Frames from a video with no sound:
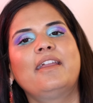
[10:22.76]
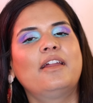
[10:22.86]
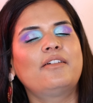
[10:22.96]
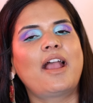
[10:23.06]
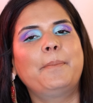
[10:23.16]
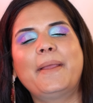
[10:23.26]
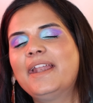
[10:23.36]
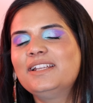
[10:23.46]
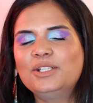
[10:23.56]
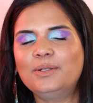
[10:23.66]
Airwrap, and
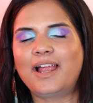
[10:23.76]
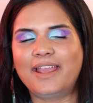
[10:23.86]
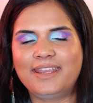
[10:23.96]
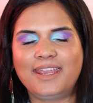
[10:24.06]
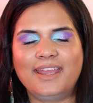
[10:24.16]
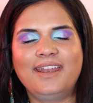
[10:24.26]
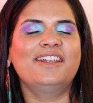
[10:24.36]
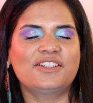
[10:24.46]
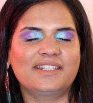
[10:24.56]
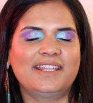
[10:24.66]
I do like it.
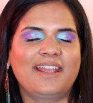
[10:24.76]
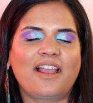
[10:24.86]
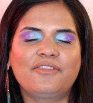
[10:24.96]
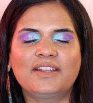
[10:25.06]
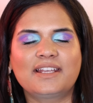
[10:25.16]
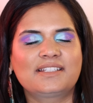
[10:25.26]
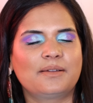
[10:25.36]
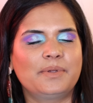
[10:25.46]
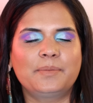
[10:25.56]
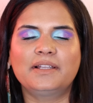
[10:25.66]
Here's the thing. I feel like
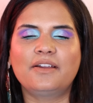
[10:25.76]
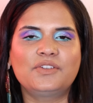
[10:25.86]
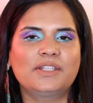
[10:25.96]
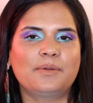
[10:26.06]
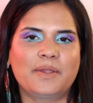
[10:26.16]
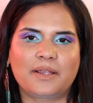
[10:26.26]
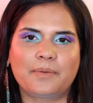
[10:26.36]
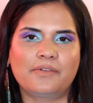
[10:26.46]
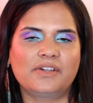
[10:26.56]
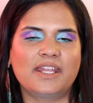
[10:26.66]
some people love doing their makeup
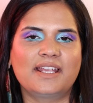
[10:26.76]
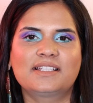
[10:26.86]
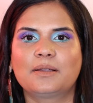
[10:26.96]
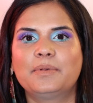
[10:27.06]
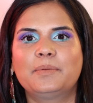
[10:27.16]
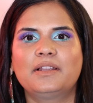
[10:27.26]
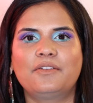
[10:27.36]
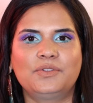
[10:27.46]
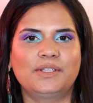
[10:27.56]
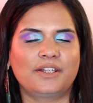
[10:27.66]
every day. Some people
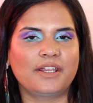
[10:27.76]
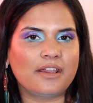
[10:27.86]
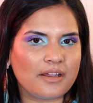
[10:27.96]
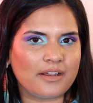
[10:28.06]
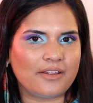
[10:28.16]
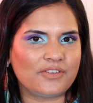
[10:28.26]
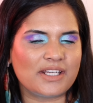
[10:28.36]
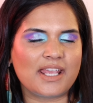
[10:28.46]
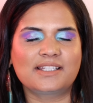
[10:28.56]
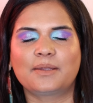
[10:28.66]
love doing their hair every
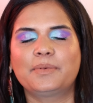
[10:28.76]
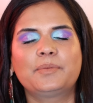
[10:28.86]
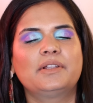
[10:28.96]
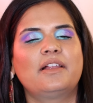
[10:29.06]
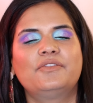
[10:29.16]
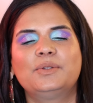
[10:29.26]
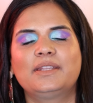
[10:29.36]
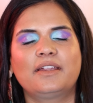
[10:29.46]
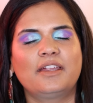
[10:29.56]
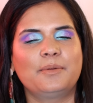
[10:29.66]
day. Some people love doing
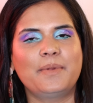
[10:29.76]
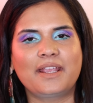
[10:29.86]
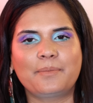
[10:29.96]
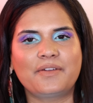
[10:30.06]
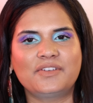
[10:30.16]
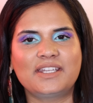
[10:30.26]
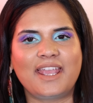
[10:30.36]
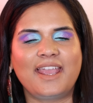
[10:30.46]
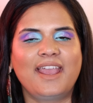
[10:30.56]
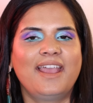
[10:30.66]
their hair and makeup every
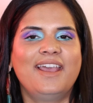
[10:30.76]
day.